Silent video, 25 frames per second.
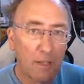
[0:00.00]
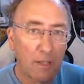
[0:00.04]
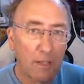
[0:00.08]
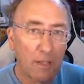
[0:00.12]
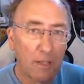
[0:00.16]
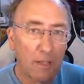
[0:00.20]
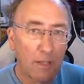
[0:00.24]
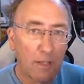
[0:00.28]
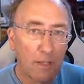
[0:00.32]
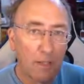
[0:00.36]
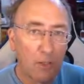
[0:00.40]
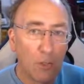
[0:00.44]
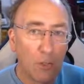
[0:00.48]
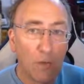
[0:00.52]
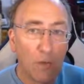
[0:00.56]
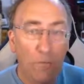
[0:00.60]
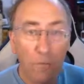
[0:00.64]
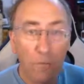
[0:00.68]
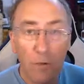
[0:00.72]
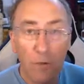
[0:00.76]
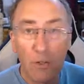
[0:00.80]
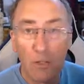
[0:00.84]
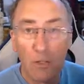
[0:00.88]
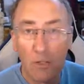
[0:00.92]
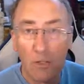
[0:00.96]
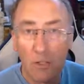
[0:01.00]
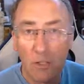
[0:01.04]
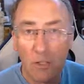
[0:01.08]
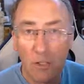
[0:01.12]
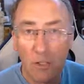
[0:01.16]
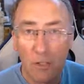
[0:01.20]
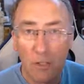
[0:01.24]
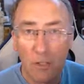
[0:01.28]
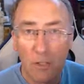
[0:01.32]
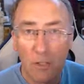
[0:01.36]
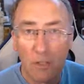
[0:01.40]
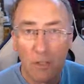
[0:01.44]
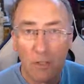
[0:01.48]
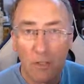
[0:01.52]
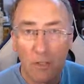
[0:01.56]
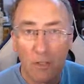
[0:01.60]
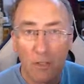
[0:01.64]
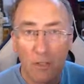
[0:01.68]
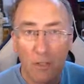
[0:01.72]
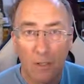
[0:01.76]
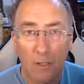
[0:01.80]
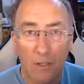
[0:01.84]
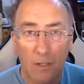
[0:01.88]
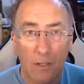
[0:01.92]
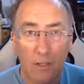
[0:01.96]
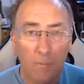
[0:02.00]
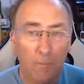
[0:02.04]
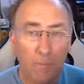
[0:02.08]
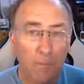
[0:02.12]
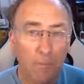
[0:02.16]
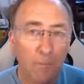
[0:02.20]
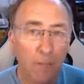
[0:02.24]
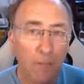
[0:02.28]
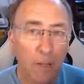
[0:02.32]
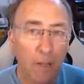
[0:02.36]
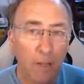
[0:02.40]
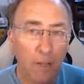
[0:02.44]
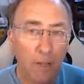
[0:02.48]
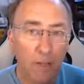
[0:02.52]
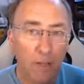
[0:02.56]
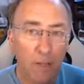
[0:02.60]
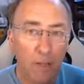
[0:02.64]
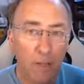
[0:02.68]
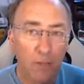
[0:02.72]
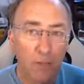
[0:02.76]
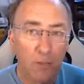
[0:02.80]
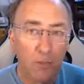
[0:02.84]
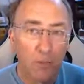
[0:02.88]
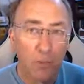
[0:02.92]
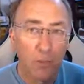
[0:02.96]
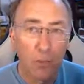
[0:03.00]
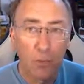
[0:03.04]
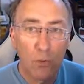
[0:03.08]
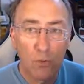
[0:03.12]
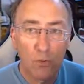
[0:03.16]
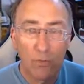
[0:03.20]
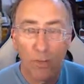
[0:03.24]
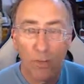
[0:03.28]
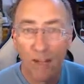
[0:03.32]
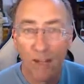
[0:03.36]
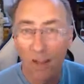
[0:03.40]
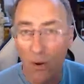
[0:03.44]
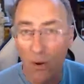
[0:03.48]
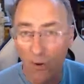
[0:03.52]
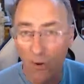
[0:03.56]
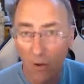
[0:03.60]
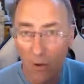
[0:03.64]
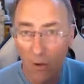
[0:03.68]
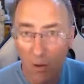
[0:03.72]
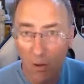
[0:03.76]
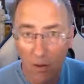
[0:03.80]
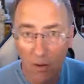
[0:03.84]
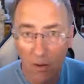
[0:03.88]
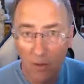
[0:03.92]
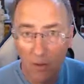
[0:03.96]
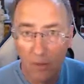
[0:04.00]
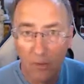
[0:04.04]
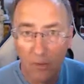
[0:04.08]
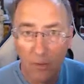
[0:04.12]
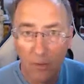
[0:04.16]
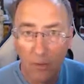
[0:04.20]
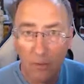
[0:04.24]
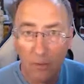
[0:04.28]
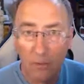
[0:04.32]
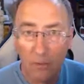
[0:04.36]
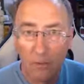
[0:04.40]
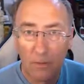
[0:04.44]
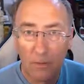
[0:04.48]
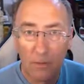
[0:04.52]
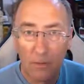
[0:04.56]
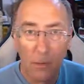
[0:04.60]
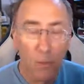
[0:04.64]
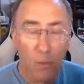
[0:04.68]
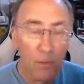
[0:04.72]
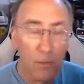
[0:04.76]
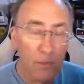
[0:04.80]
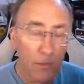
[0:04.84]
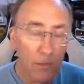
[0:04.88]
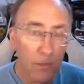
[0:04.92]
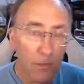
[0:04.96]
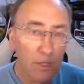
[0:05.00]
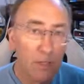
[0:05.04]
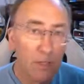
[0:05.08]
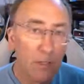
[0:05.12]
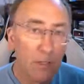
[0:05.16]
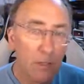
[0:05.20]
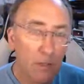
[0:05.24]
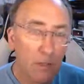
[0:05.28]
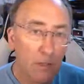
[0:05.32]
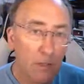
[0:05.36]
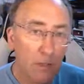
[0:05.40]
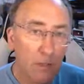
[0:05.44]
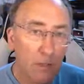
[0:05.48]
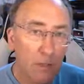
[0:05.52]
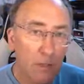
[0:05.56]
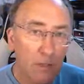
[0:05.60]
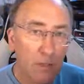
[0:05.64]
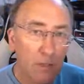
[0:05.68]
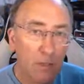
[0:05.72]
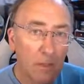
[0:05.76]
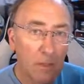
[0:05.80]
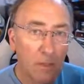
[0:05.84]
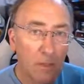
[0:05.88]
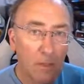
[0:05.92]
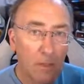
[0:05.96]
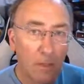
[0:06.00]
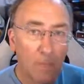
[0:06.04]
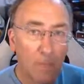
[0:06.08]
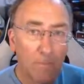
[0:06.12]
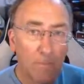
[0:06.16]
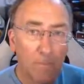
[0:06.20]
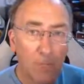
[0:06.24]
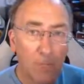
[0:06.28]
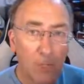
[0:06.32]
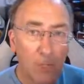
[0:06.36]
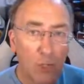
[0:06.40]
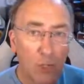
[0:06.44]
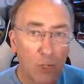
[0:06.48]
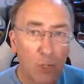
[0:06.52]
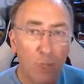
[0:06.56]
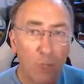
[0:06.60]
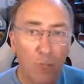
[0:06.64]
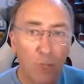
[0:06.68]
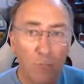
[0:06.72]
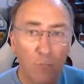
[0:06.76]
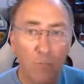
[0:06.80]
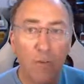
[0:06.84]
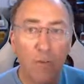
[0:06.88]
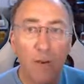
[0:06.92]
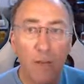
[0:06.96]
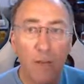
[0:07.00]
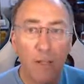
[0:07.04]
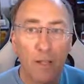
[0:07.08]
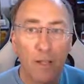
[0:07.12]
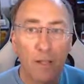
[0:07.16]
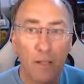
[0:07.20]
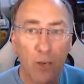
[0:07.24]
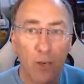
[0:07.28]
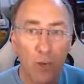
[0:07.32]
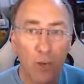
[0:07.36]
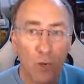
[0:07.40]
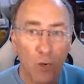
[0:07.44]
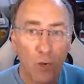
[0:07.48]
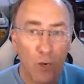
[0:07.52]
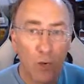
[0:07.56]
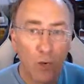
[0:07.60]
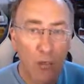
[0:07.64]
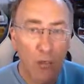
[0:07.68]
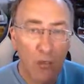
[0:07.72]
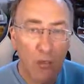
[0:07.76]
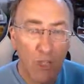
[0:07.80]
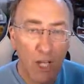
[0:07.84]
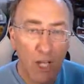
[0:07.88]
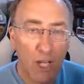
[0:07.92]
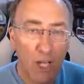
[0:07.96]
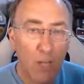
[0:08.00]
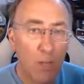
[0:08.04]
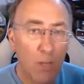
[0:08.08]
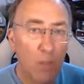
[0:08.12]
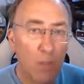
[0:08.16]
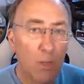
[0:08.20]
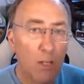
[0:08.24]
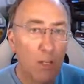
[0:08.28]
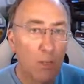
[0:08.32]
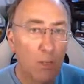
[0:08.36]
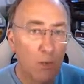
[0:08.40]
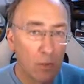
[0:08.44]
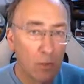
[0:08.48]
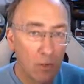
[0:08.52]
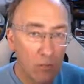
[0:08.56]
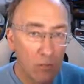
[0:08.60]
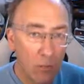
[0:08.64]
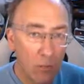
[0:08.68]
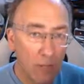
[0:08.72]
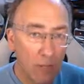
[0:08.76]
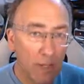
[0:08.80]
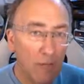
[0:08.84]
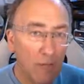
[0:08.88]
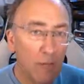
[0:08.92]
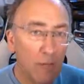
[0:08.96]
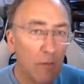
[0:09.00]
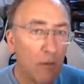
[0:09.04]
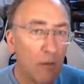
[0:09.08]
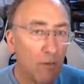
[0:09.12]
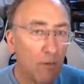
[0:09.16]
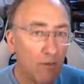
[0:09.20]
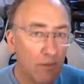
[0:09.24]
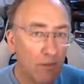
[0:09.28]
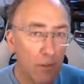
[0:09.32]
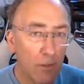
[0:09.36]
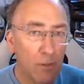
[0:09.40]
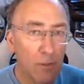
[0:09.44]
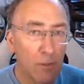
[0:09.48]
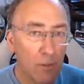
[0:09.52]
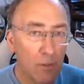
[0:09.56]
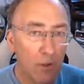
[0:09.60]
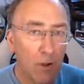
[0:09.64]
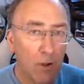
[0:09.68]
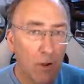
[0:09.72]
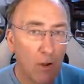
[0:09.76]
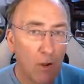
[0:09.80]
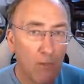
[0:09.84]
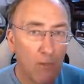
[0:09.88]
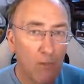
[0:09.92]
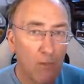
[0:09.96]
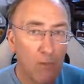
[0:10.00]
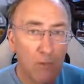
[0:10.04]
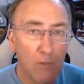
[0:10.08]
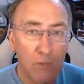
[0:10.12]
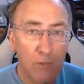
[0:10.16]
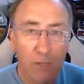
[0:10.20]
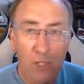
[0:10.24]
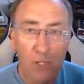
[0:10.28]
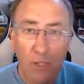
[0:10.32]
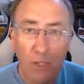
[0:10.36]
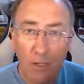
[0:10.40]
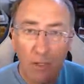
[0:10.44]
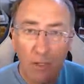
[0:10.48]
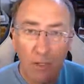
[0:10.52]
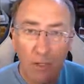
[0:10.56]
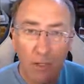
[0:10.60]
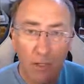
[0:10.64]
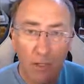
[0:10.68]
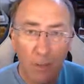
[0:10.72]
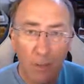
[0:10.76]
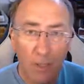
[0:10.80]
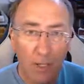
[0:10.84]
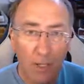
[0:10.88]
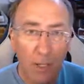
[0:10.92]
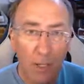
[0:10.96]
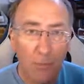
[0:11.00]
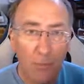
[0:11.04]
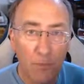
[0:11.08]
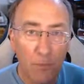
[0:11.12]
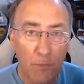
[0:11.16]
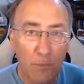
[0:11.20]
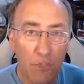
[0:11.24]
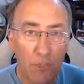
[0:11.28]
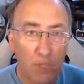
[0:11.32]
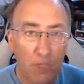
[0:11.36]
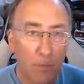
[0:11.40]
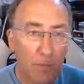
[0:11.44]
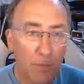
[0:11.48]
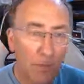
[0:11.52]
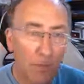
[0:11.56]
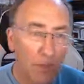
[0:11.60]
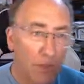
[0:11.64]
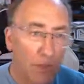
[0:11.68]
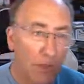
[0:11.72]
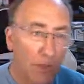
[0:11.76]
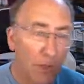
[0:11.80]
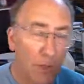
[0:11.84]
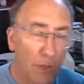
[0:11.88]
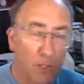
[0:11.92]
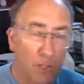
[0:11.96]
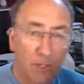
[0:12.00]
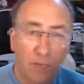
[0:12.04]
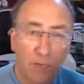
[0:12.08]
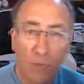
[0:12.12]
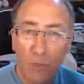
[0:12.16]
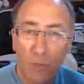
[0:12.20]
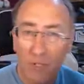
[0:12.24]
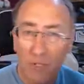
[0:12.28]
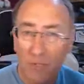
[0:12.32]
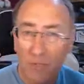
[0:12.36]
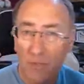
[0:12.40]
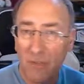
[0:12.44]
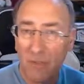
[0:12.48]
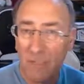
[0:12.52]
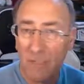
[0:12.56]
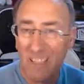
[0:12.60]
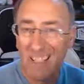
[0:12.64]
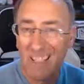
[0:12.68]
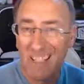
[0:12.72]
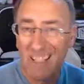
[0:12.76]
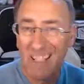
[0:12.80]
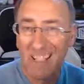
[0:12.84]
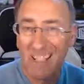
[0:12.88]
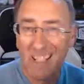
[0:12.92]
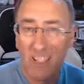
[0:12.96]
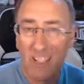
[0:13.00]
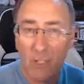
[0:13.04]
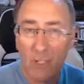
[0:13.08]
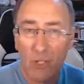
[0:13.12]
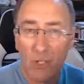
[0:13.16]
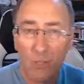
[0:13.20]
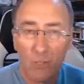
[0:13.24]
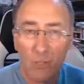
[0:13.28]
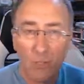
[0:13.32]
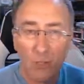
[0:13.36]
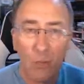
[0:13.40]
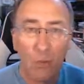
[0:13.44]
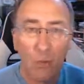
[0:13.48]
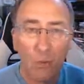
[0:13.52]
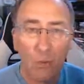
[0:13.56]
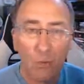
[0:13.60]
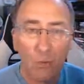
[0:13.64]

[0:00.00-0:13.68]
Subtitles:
conference, and I talked for an hour and a half on the jinn, and you will find genuine, real photographs of jinn that were captured. Some are 30, 40, 50, 60 years old,